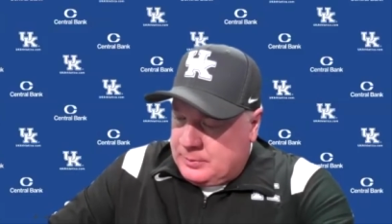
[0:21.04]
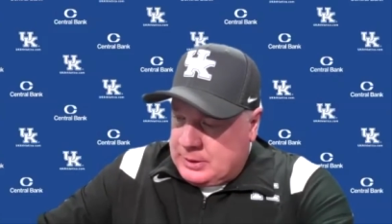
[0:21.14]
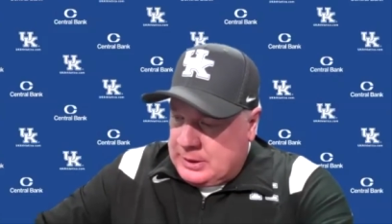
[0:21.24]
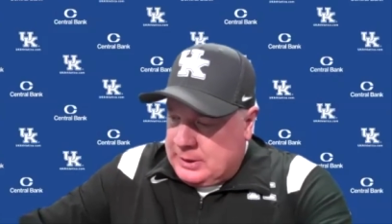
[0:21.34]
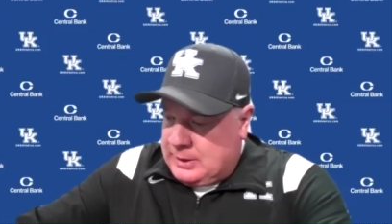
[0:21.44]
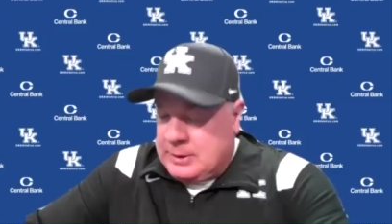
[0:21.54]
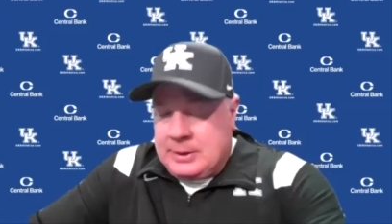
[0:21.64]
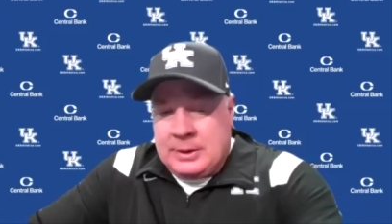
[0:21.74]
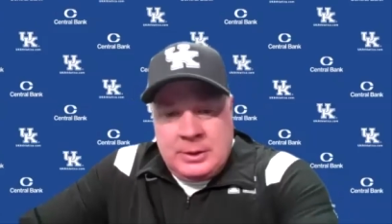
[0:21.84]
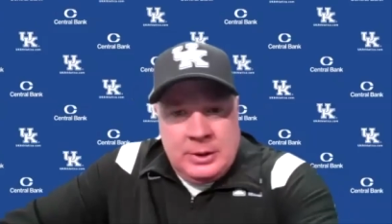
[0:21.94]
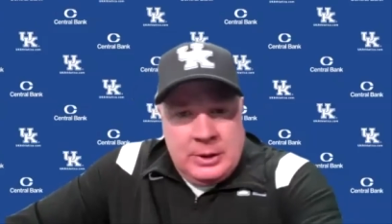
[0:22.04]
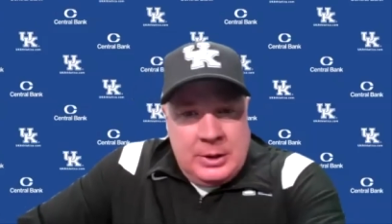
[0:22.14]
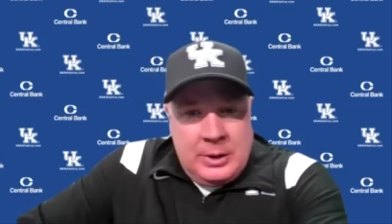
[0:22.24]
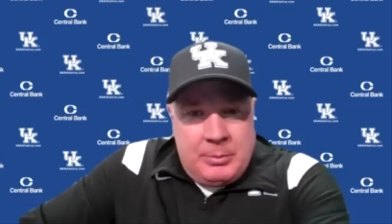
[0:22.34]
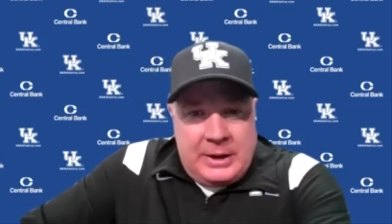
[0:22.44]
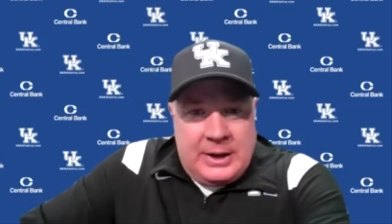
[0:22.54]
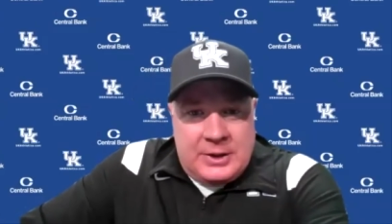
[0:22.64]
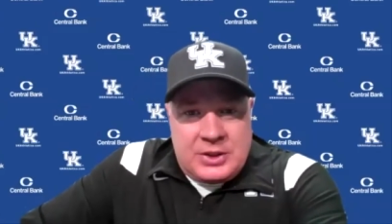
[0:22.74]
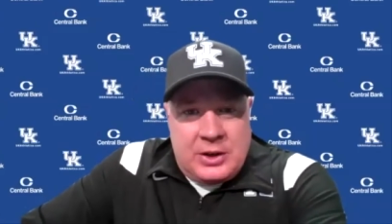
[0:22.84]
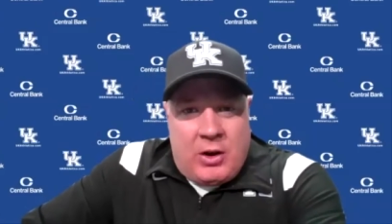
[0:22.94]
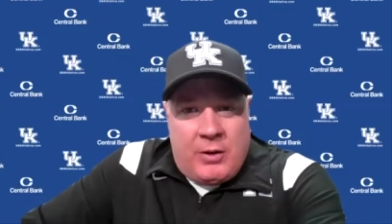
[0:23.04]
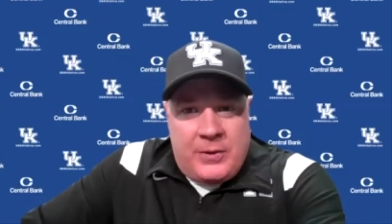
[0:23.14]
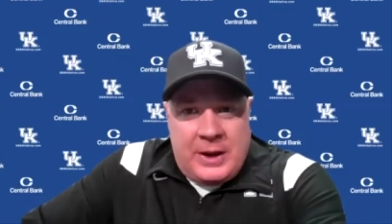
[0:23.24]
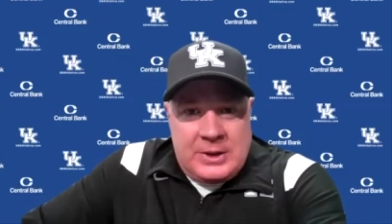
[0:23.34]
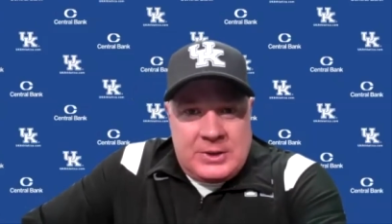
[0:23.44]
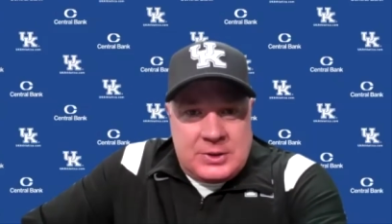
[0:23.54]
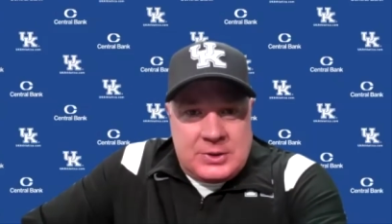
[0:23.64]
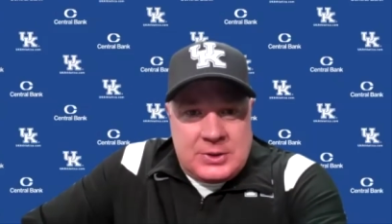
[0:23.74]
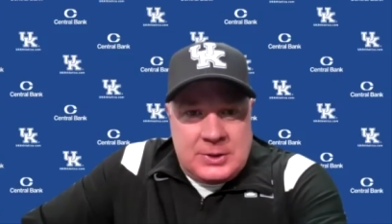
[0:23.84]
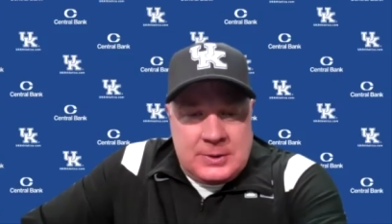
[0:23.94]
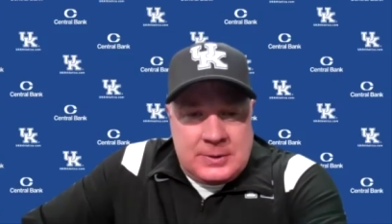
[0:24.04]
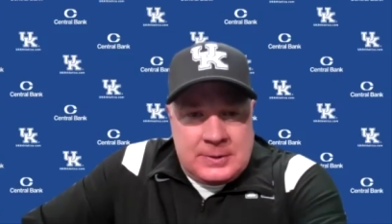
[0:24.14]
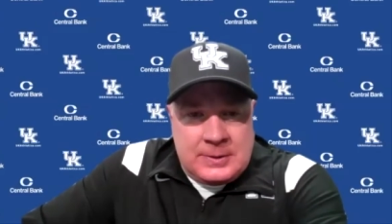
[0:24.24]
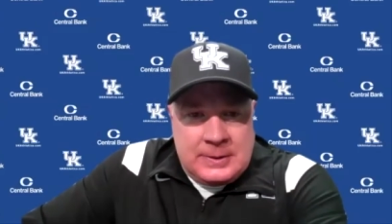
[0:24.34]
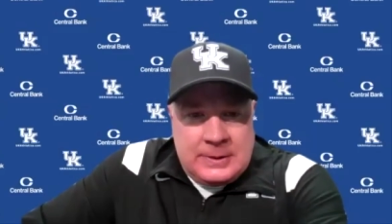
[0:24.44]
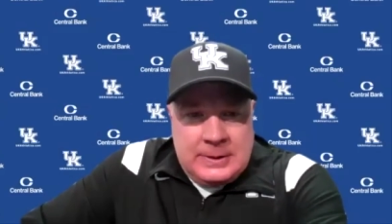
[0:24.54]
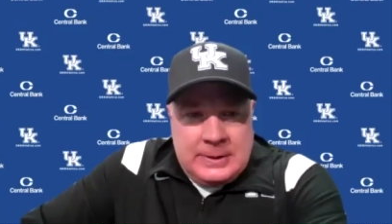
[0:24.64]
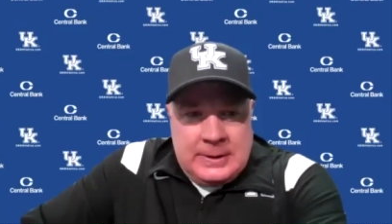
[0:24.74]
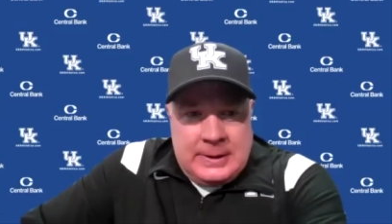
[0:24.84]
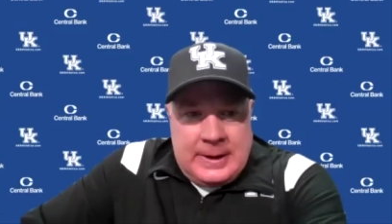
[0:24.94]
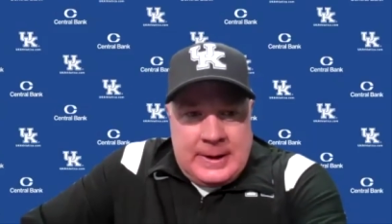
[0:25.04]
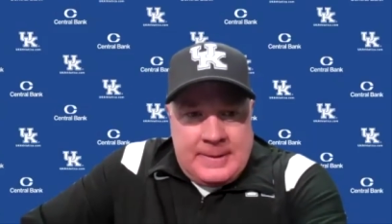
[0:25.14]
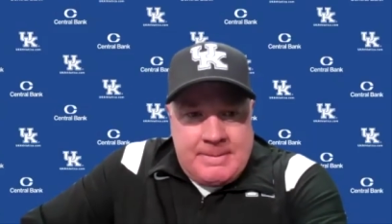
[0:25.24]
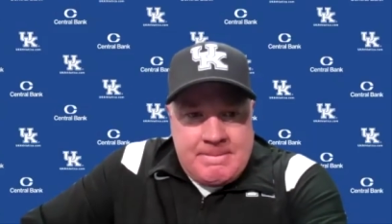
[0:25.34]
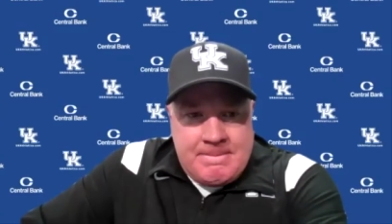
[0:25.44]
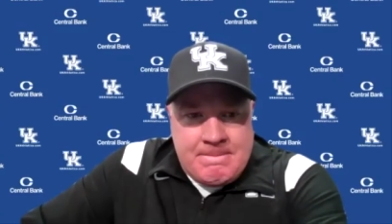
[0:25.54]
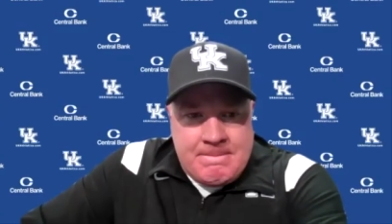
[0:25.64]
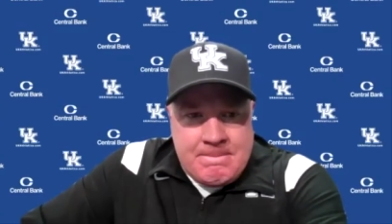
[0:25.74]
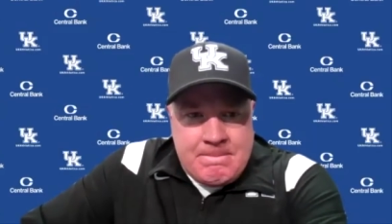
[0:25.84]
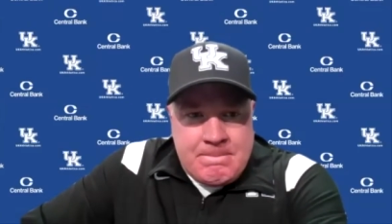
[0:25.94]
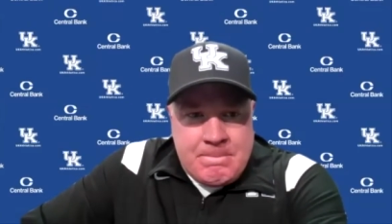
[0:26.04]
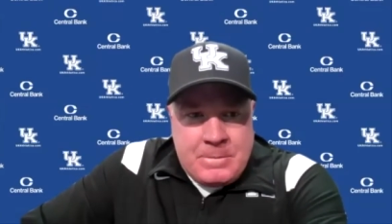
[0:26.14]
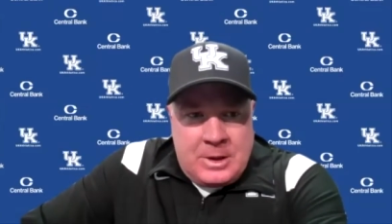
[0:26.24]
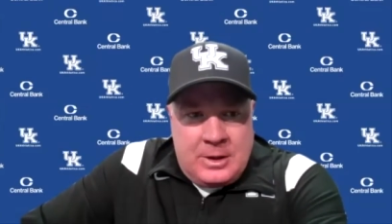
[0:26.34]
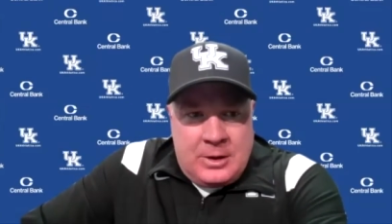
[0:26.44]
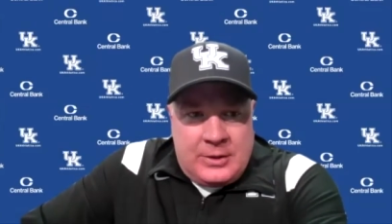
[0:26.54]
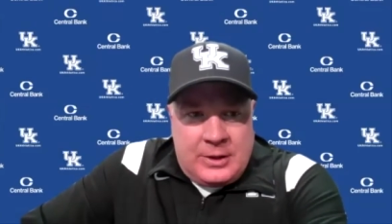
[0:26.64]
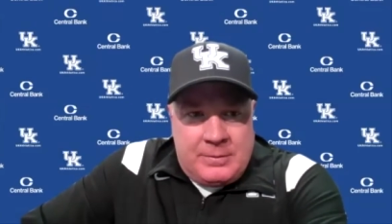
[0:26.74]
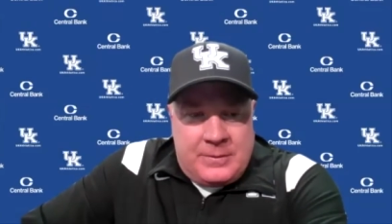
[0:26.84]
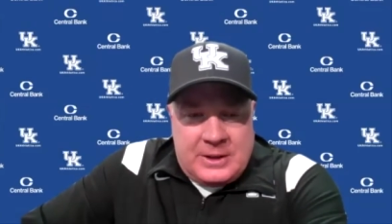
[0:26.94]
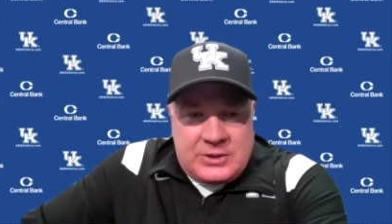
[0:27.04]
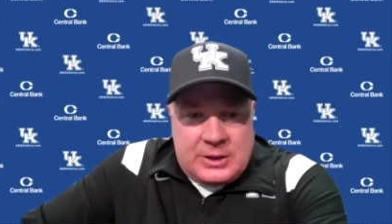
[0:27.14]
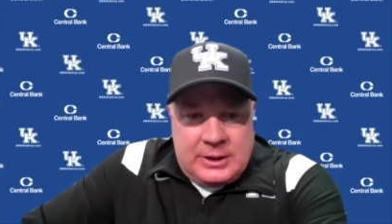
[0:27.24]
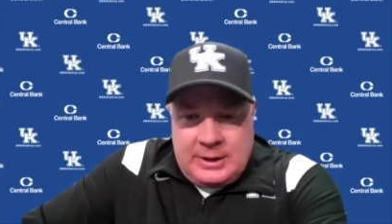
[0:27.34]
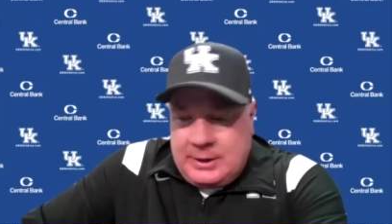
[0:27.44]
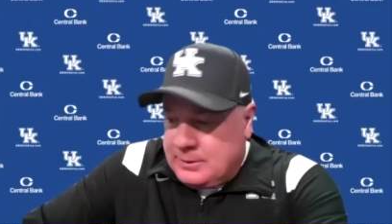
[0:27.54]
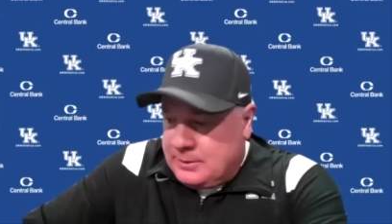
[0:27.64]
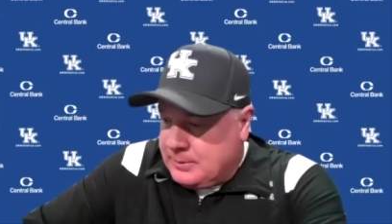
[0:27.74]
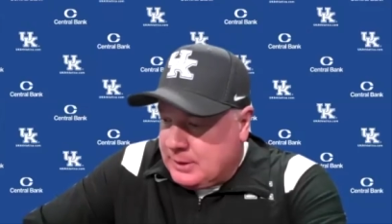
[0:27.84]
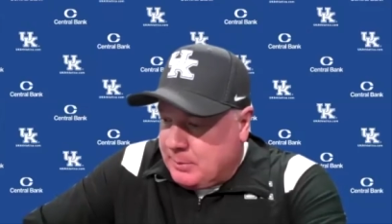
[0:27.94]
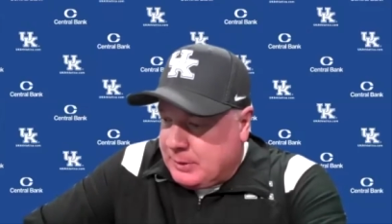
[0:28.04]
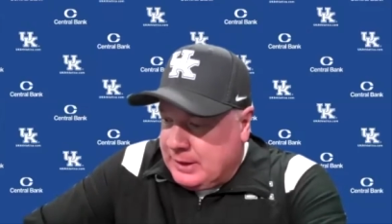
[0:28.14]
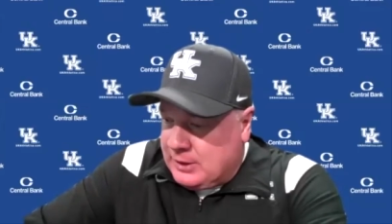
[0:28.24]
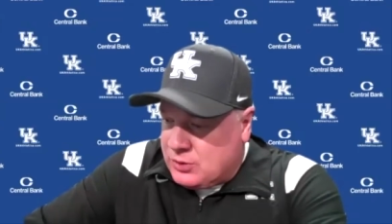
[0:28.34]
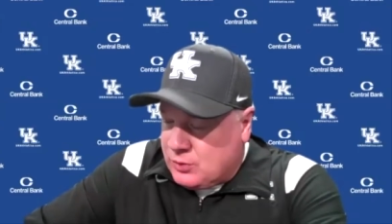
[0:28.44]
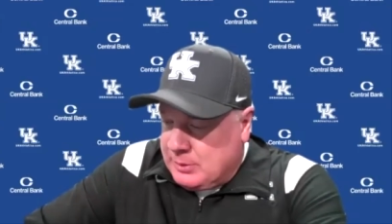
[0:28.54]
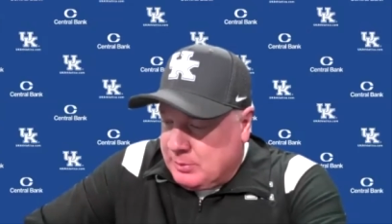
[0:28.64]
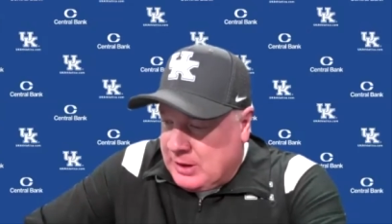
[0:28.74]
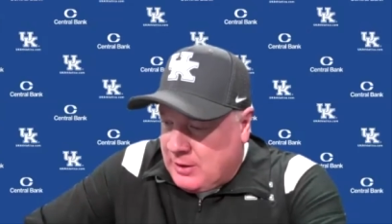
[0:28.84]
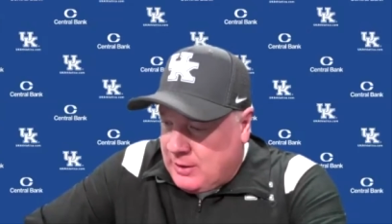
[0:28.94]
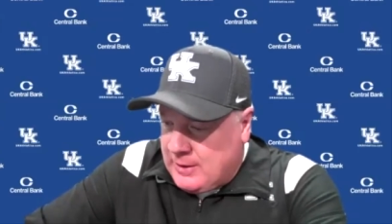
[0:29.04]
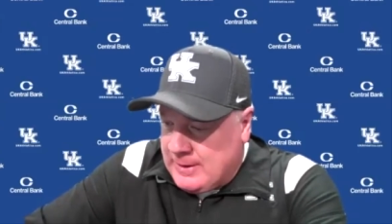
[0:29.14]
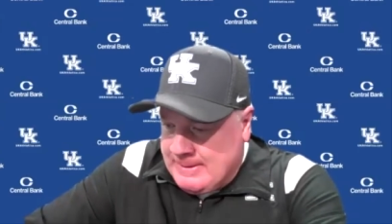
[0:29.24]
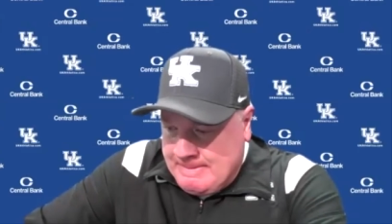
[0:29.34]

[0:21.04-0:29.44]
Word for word: they beat us in all phases. Um, you know, I thought physically they played extremely hard.